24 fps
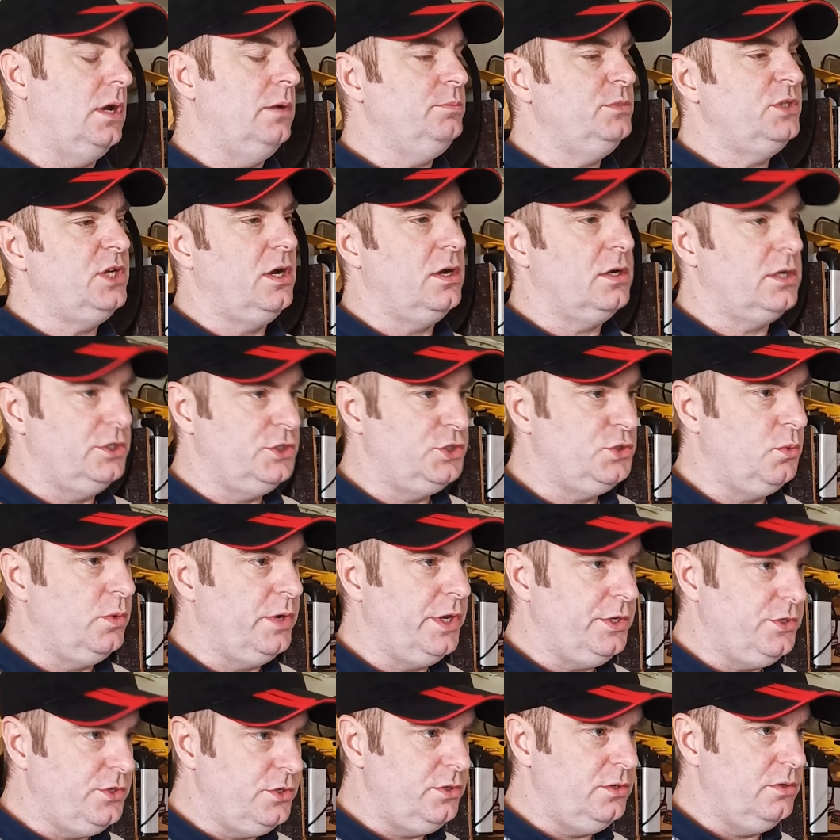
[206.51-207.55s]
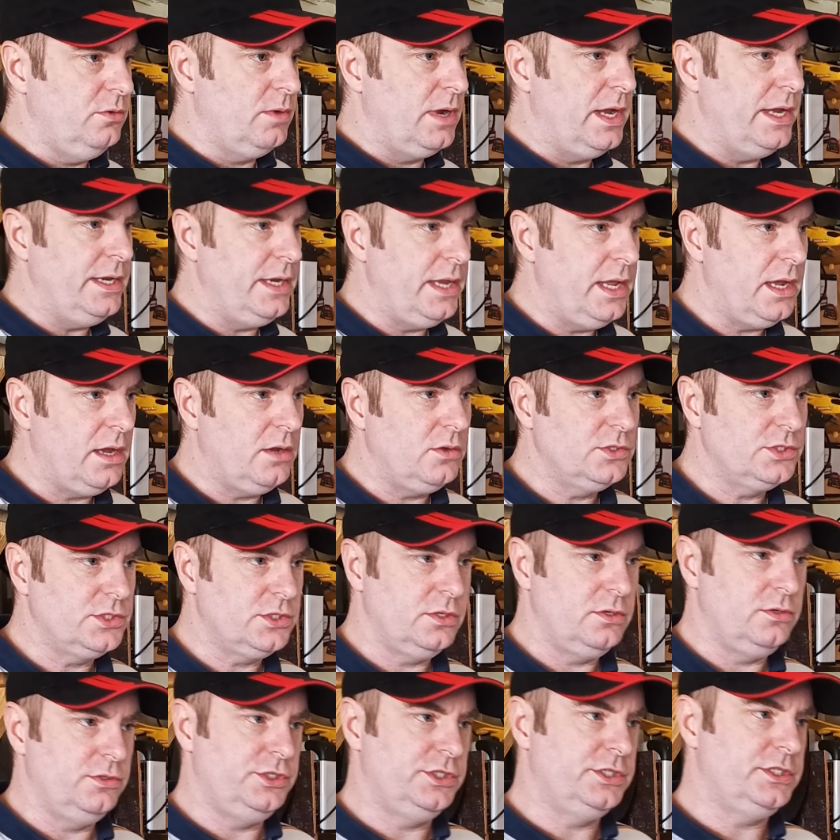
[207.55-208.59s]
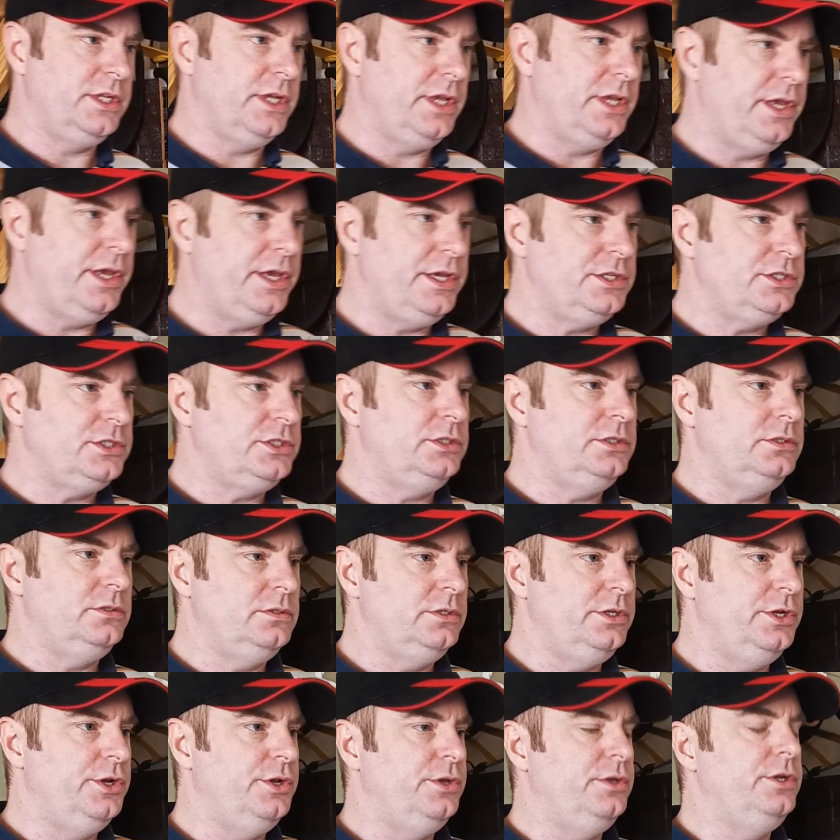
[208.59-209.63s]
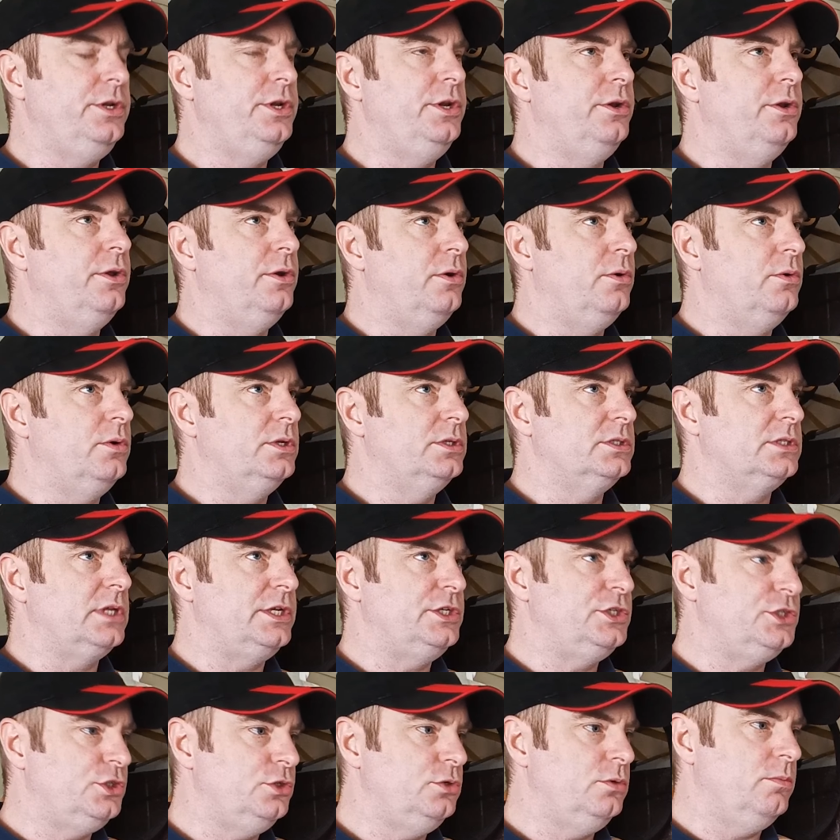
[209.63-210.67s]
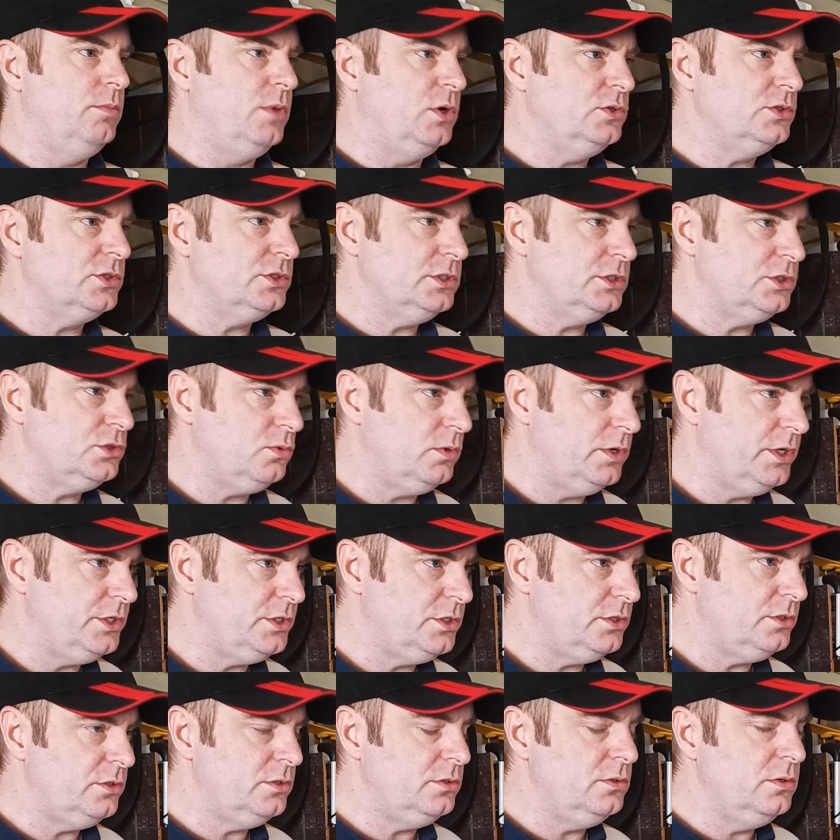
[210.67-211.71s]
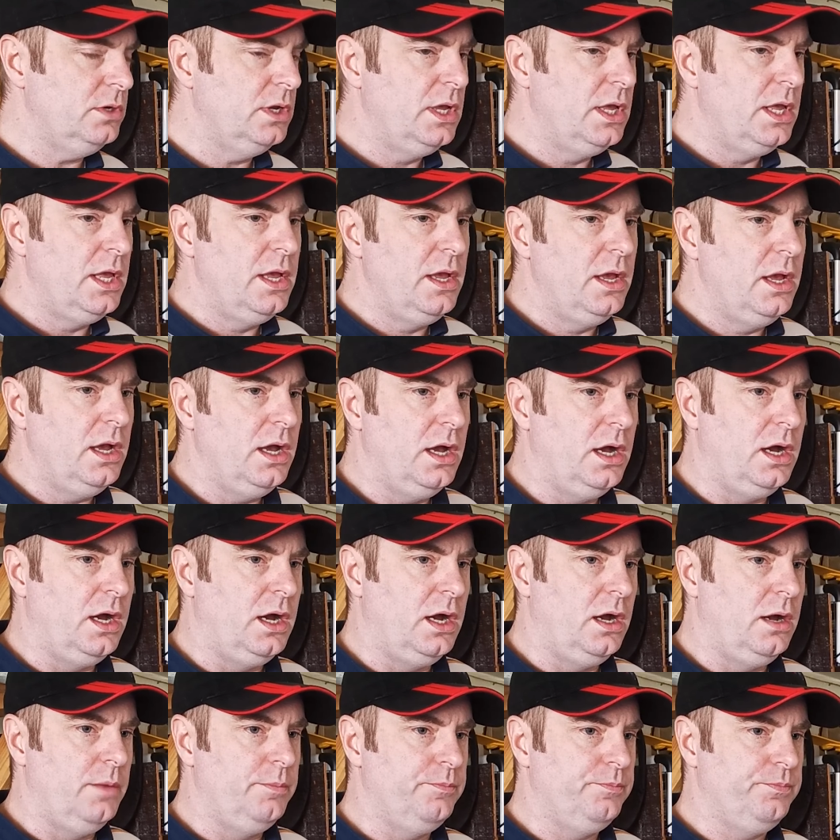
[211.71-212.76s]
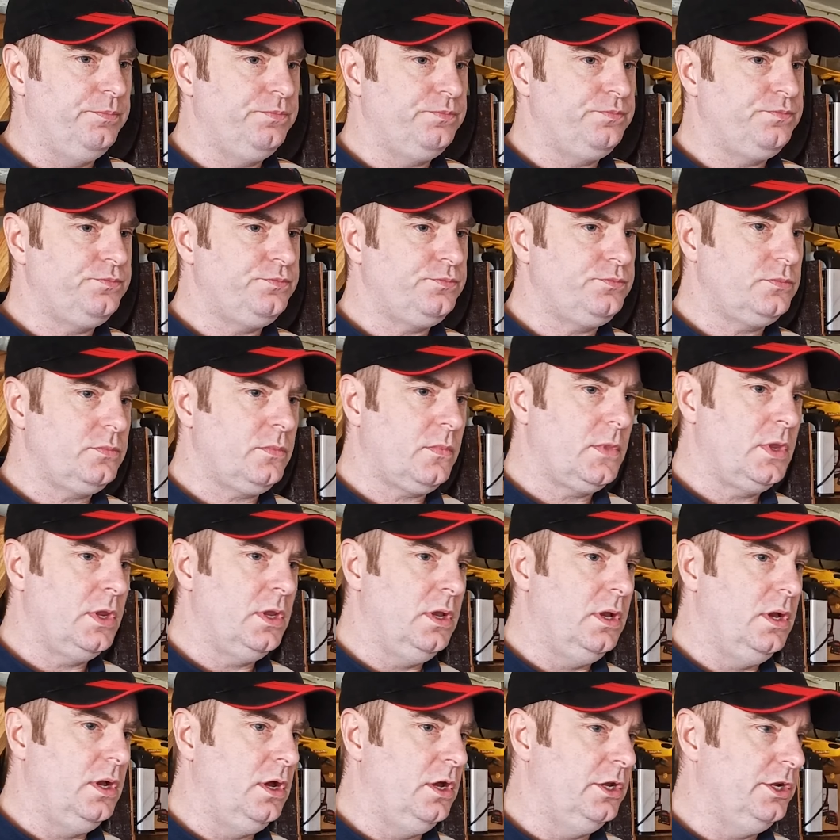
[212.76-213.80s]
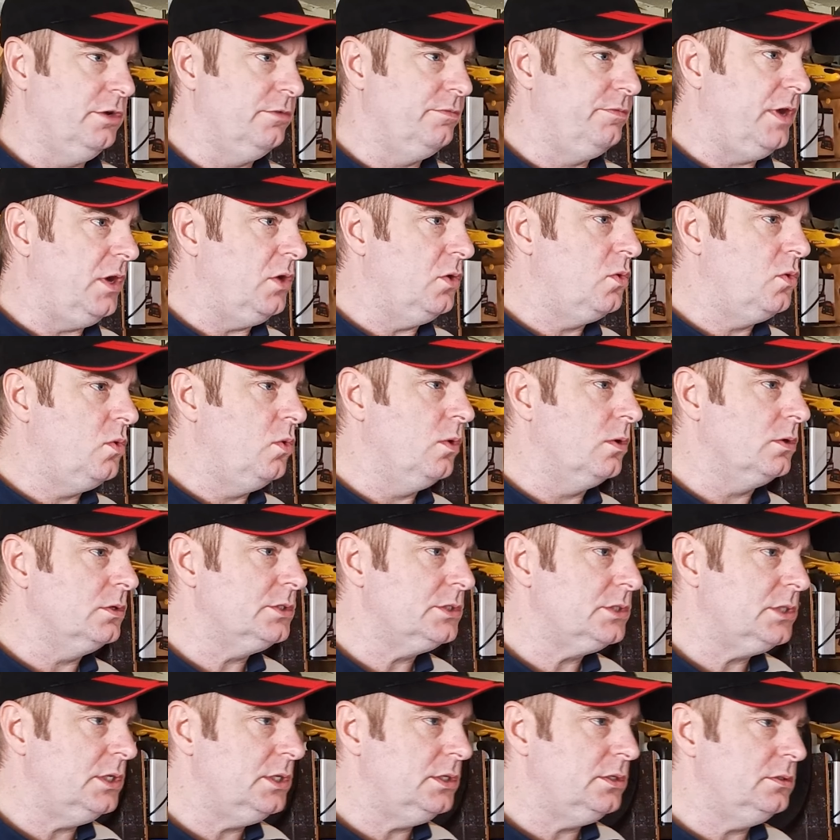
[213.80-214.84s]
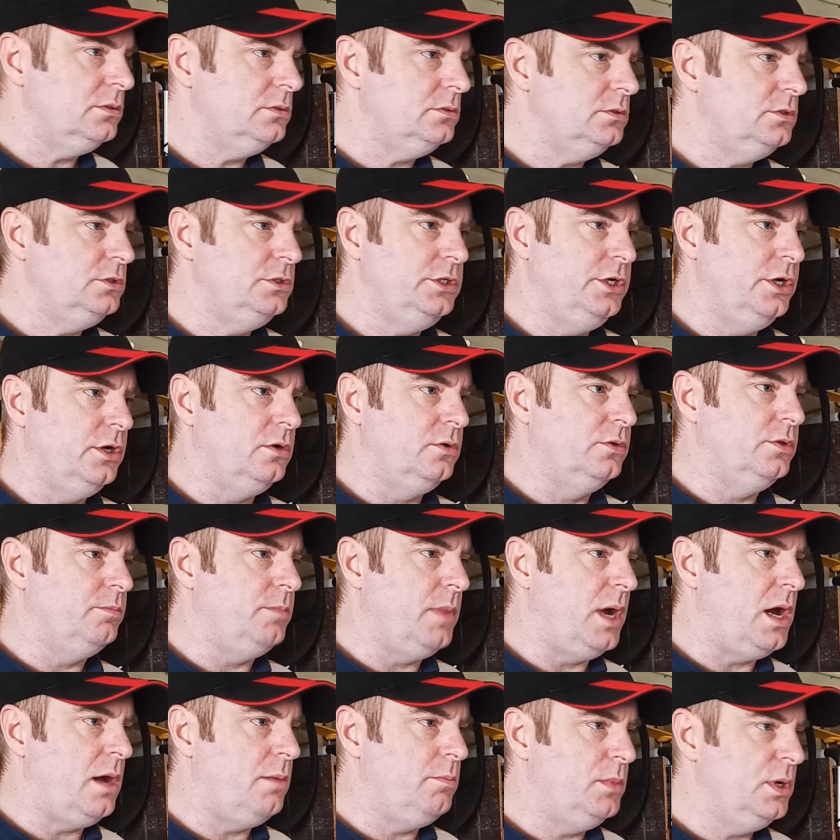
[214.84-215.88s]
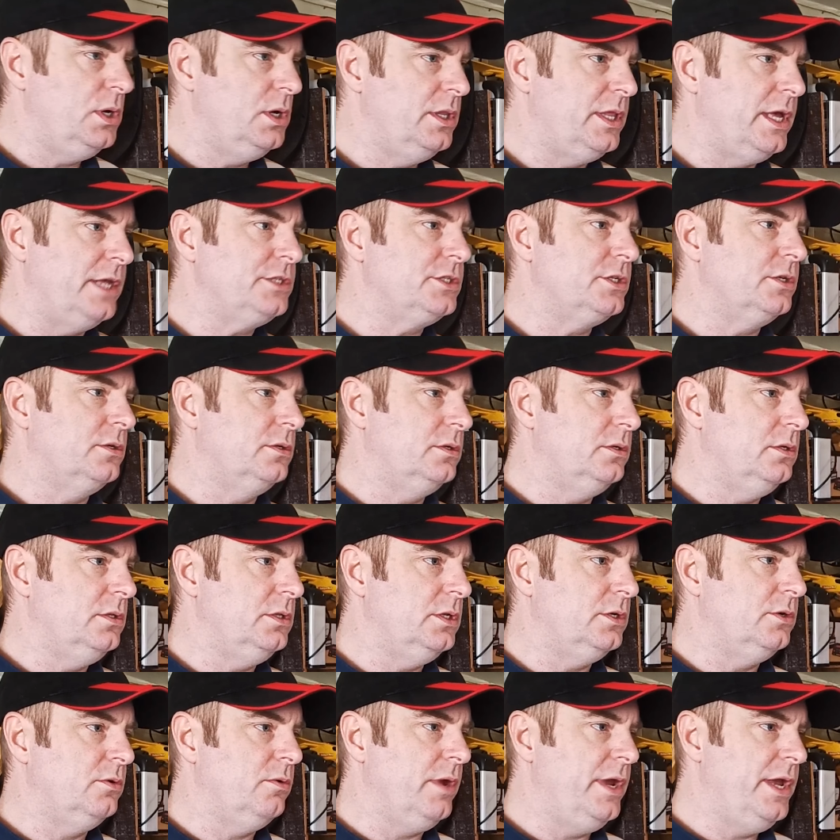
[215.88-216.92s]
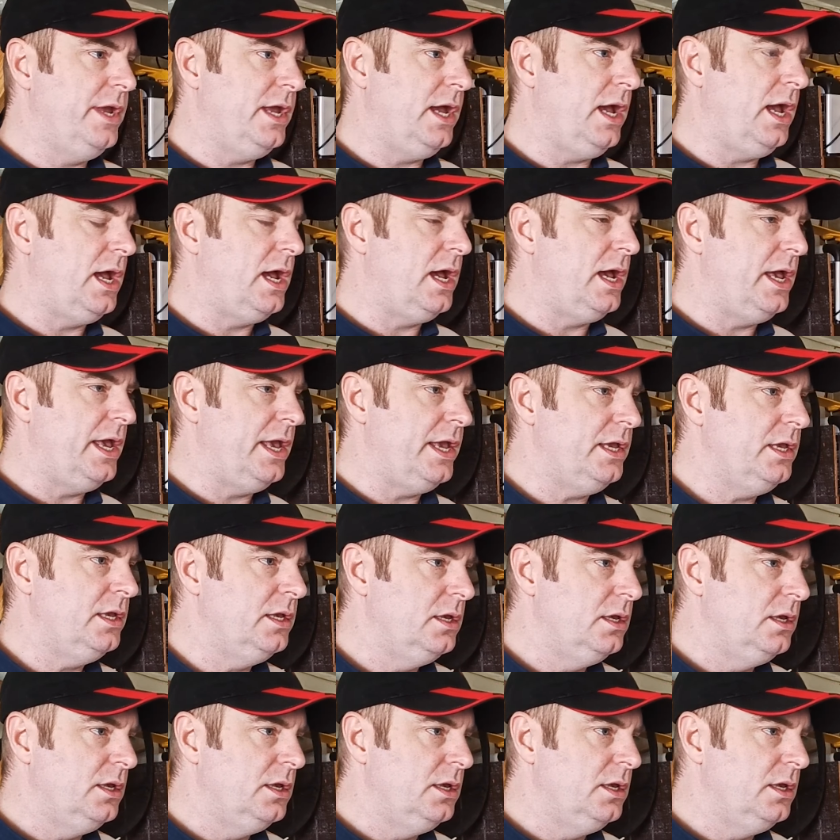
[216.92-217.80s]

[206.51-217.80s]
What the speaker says: talking 22 right now, so just in case you know, because I shoot mostly 22. Your Valkortzen, the Mamba, that's a great high